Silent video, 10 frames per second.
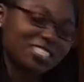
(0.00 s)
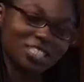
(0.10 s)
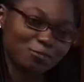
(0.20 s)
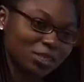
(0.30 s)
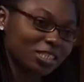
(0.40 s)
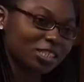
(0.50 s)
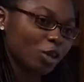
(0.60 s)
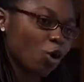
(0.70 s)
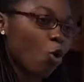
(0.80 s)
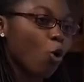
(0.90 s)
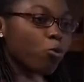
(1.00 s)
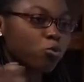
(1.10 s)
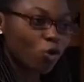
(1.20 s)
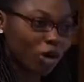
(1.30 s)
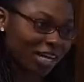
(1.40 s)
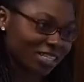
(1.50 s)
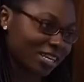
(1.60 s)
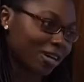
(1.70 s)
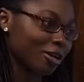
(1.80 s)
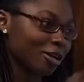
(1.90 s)
speech, or
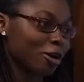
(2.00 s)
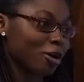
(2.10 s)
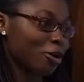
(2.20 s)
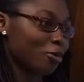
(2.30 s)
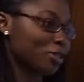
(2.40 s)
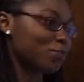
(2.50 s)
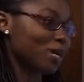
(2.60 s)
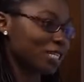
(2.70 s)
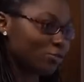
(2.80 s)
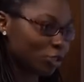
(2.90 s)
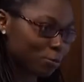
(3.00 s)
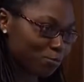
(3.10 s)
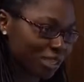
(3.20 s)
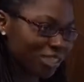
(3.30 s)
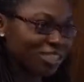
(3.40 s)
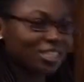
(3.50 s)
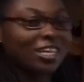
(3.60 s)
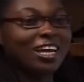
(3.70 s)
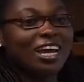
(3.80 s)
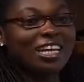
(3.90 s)
buokasa, respectful speech,
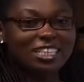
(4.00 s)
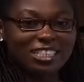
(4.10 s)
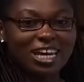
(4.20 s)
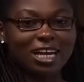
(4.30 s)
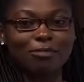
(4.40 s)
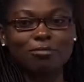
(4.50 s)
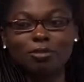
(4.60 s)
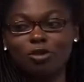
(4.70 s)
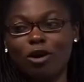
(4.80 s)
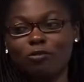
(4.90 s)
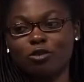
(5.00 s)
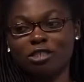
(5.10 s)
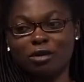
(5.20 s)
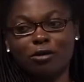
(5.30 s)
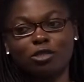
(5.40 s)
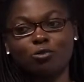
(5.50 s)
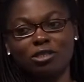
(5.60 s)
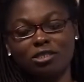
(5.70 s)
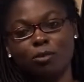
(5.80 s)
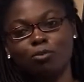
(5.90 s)
anytime you have to interact
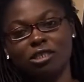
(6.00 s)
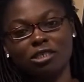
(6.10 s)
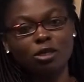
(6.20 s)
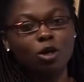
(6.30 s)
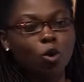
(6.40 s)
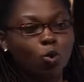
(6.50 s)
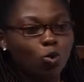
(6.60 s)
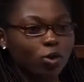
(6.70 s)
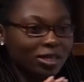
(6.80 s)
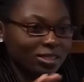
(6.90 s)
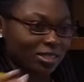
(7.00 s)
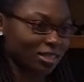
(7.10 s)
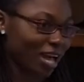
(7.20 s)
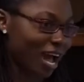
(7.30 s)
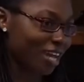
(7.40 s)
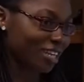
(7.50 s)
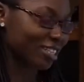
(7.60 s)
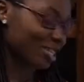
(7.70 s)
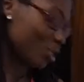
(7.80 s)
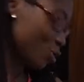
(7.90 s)
with somebody who is higher
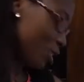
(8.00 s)
than you